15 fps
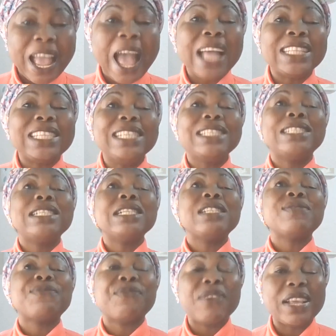And is
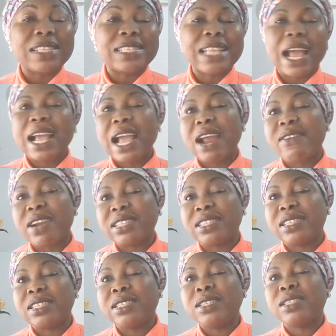this faith that
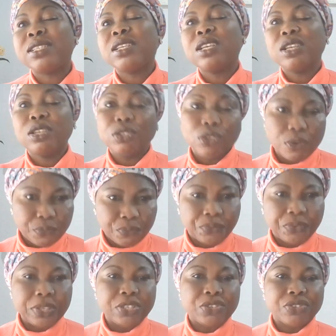guarantees your
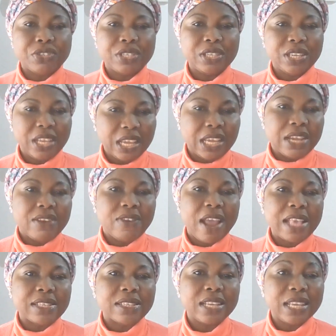victory in
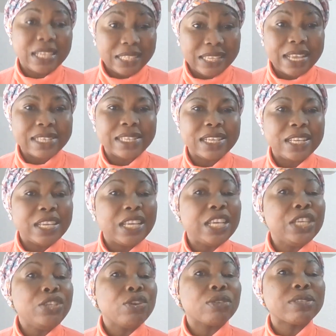Christ. Yes,
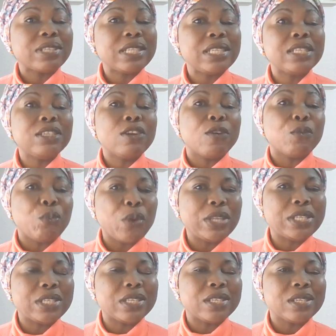in your season of
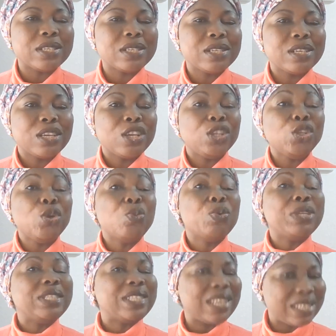waiting, you
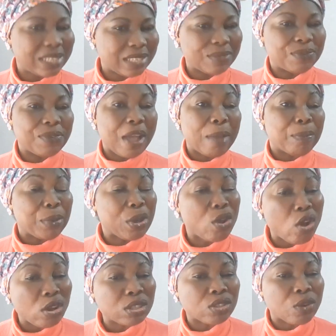will testify
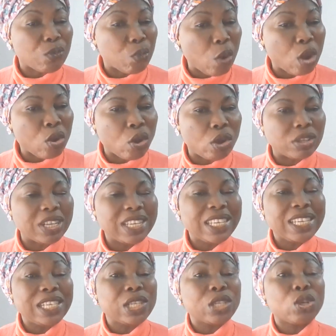because of what God
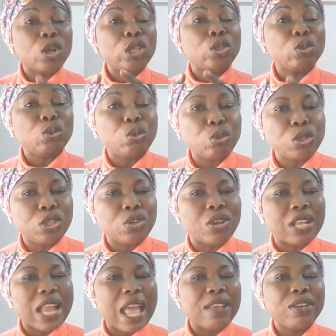is going to do in your
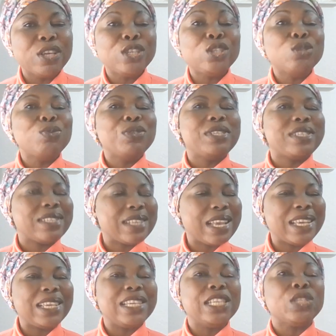life. You will
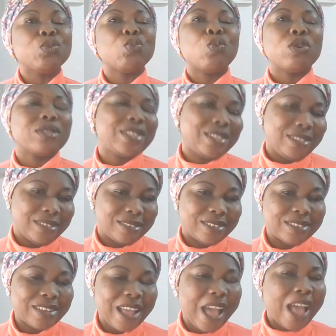say it's worth it.
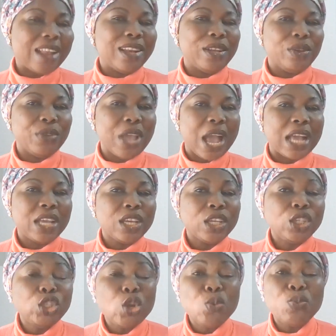Hallelujah.
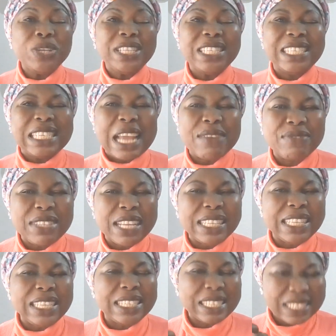You will
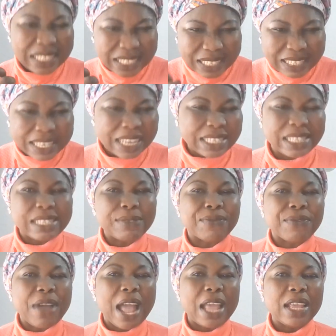definitely
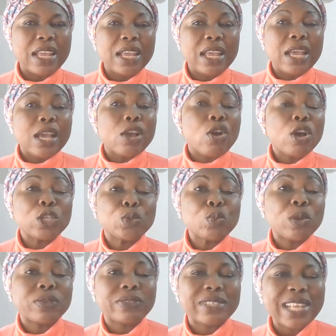testify. God's
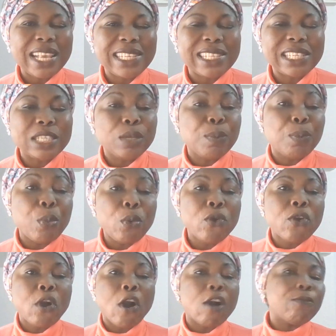word says in the
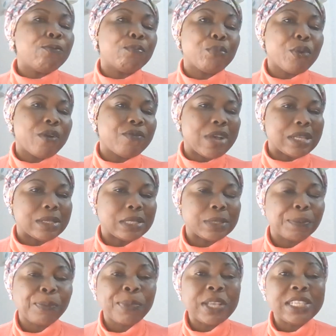book of Proverbs,
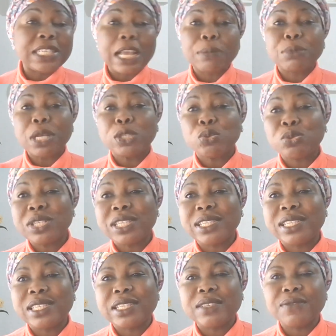chapter
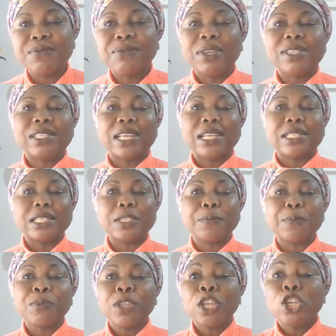23, verse
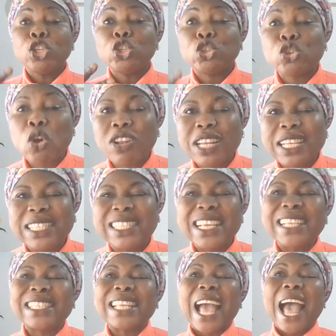18, surely
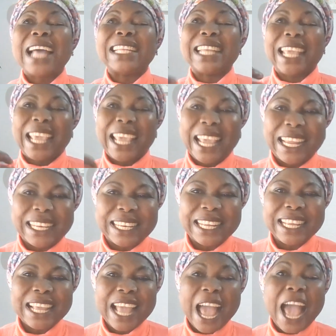there is an end
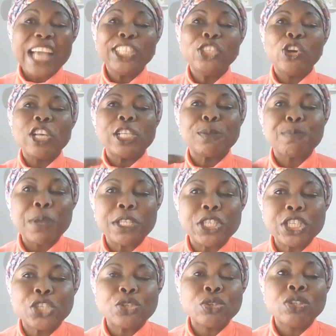and your
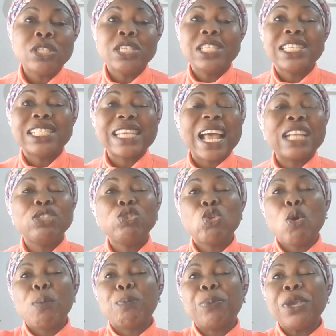expectation shall
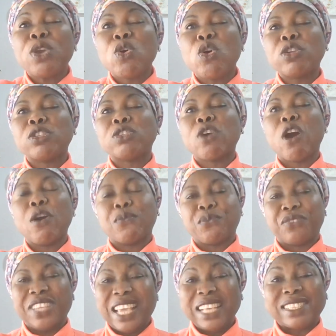not be cut off.
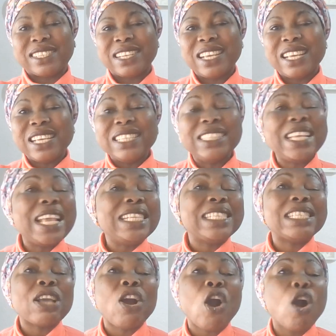Yes, there
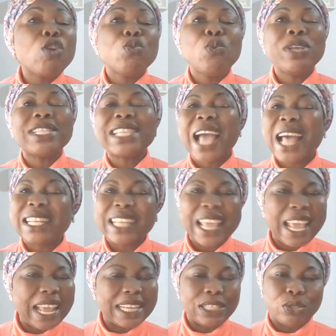is always an
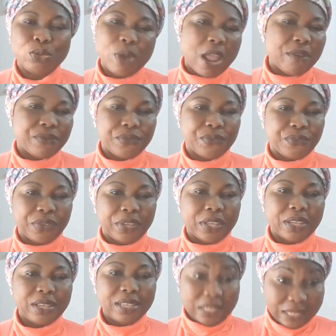end to everything.
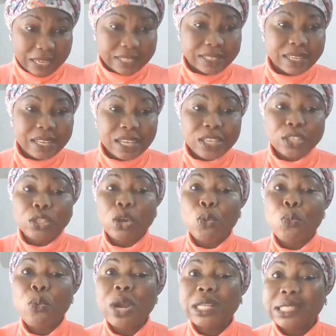Yes, your
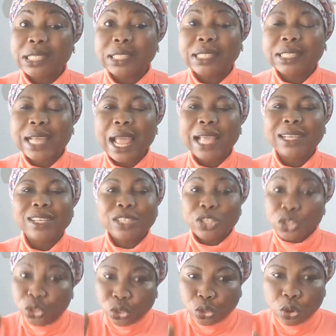waiting time,
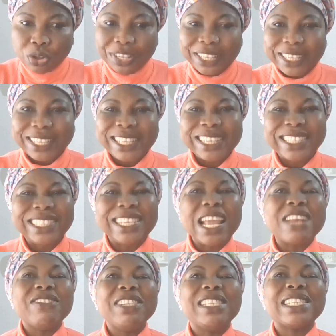surely
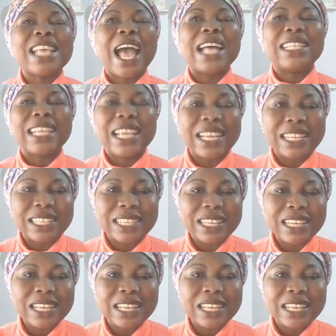there is an end.